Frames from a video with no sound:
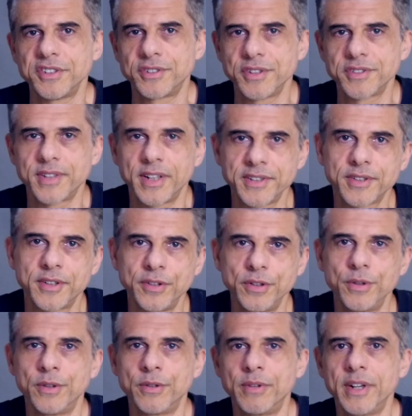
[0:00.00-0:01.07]
just asking
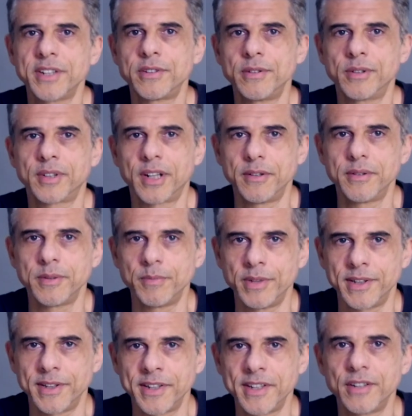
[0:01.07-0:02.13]
you to rate your current
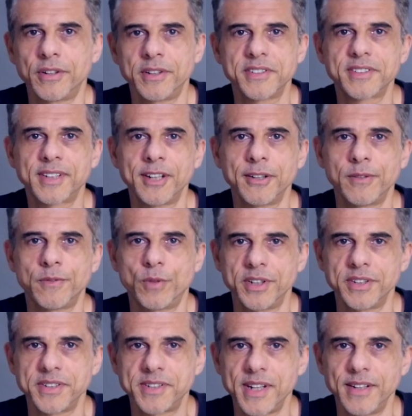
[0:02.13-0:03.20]
ability on a scale of
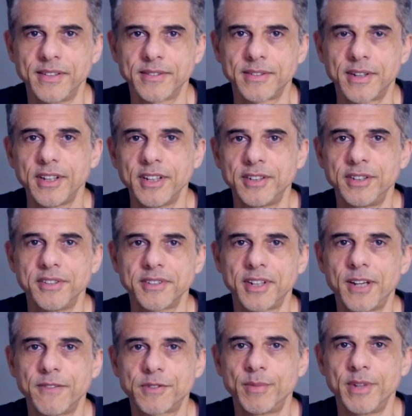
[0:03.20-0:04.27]
1 to 10. It doesn't
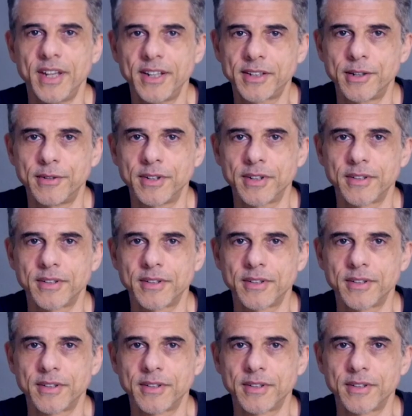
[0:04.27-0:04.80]
have to be accurate.